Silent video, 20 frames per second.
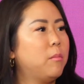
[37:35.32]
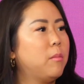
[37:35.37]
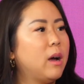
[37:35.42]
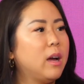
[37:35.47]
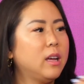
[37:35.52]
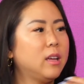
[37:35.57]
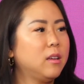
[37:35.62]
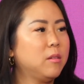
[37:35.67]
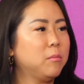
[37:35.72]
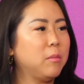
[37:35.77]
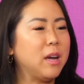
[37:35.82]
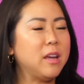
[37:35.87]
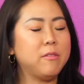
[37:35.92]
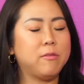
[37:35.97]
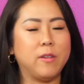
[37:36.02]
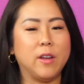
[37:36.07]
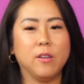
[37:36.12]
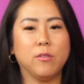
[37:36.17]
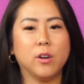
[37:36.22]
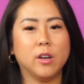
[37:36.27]
my
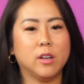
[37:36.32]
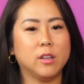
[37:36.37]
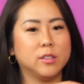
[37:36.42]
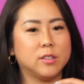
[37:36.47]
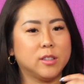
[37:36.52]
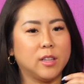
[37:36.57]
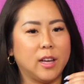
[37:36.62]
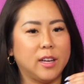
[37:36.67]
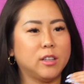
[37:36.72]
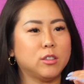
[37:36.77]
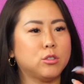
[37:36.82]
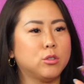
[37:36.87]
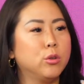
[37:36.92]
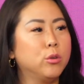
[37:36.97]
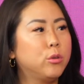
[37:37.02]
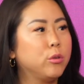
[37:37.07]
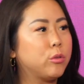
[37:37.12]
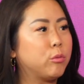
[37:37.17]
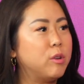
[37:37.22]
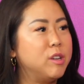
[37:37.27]
favorite is like
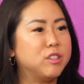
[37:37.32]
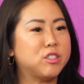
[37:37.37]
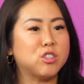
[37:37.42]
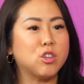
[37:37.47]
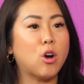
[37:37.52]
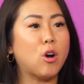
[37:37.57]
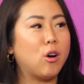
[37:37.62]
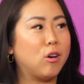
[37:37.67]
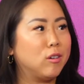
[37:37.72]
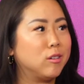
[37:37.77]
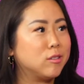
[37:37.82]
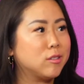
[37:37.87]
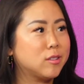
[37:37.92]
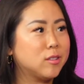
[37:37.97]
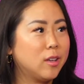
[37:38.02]
2 to 3 songs.